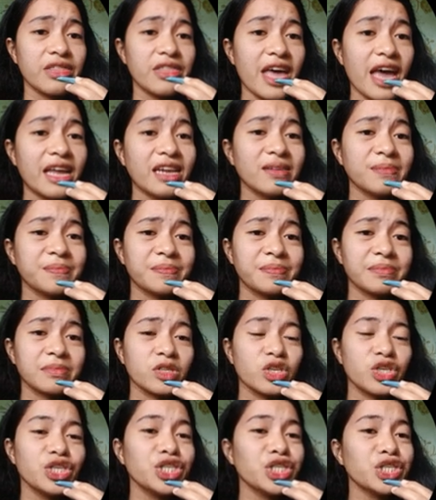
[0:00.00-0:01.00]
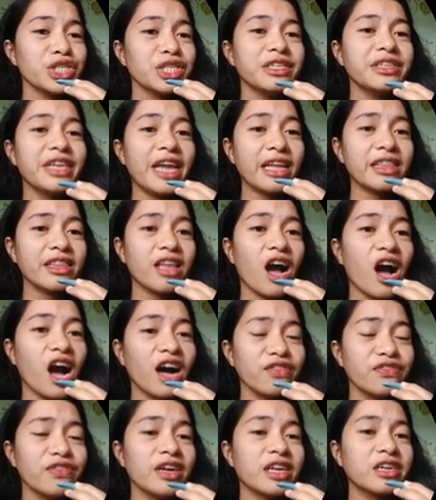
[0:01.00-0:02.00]
then you should not
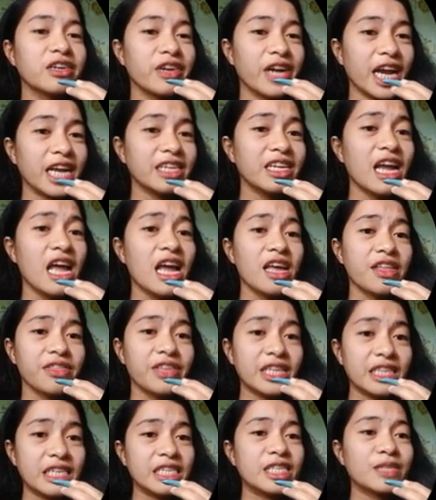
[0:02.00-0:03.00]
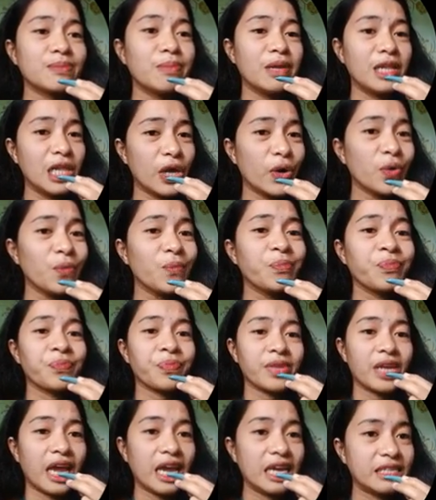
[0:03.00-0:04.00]
have a grade that is below
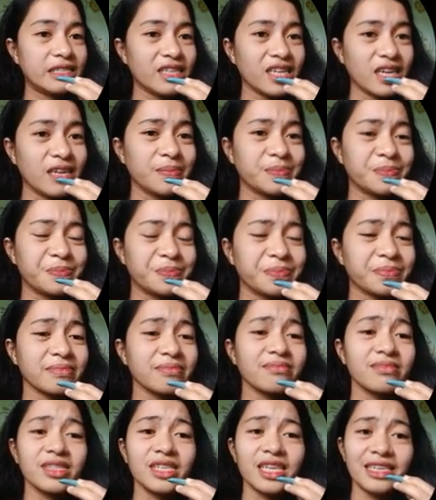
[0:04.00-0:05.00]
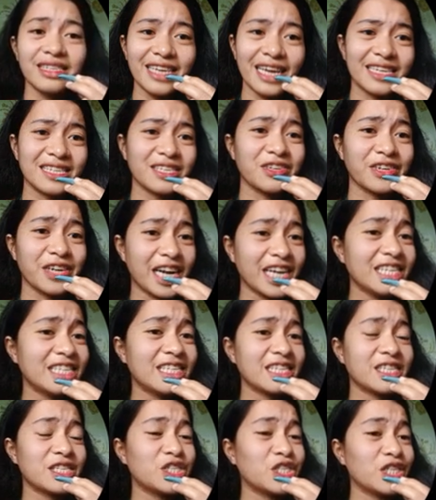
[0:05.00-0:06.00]
80. Yes,
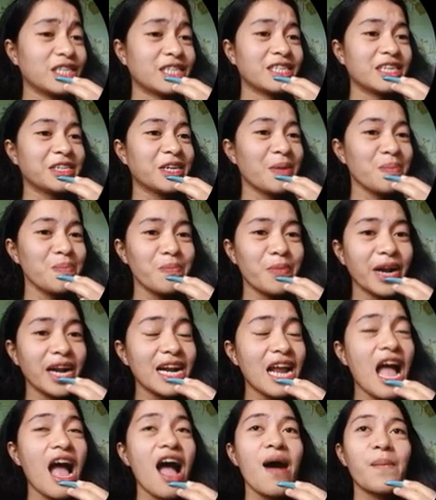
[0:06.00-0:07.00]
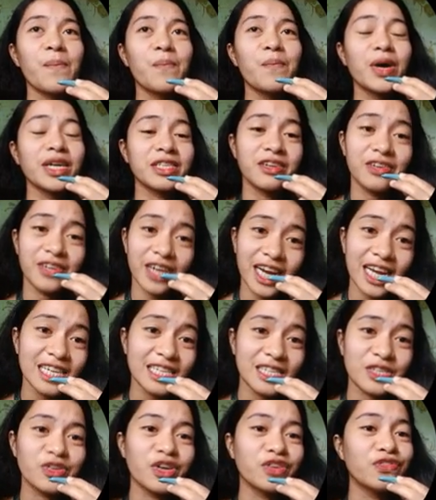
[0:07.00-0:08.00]
grades is just a number, but
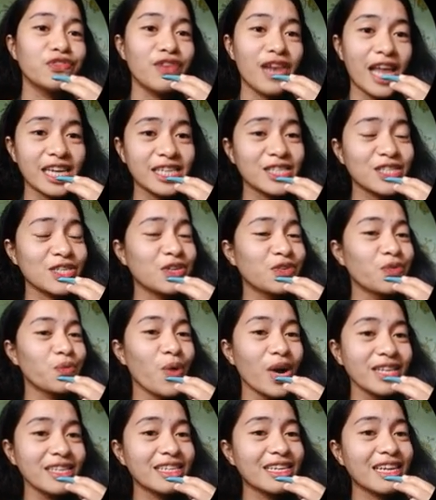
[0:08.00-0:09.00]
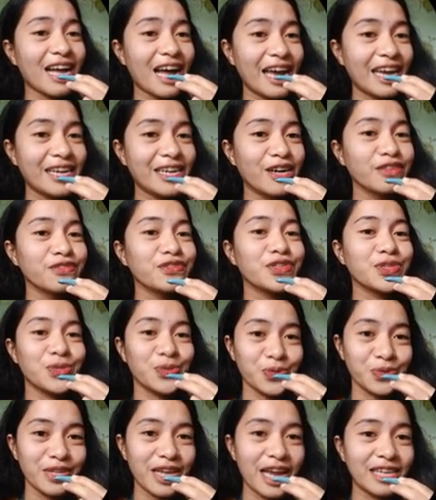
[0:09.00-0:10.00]
grades reflects on what kind of
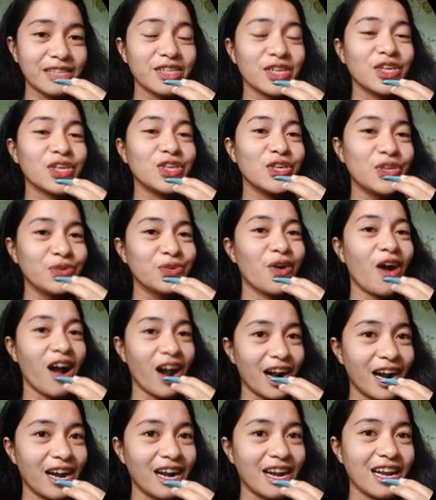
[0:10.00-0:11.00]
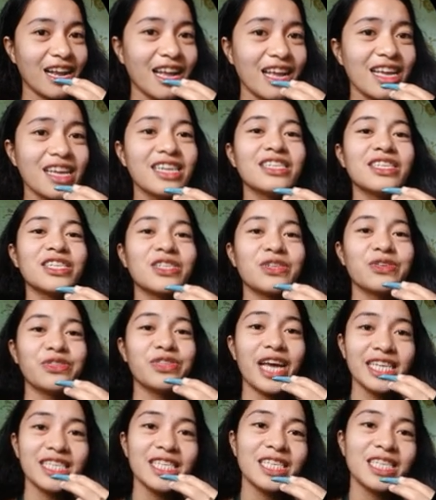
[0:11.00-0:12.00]
student you are. So
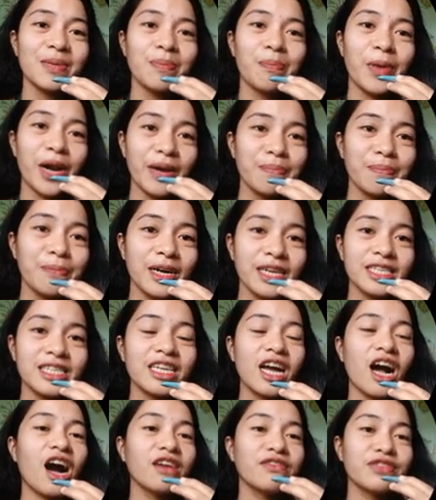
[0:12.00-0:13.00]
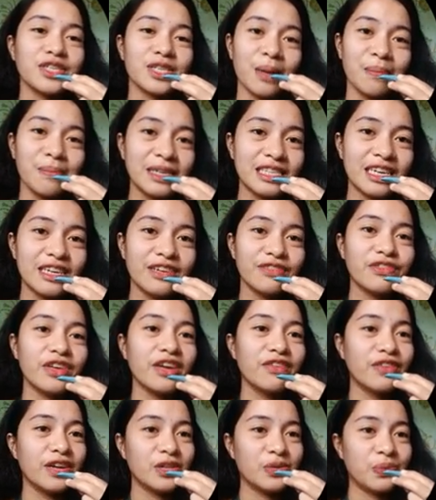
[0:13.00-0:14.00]
that's the purpose of summative
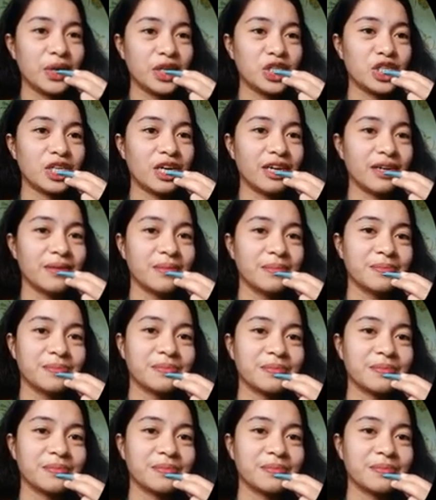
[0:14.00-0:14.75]
evaluation.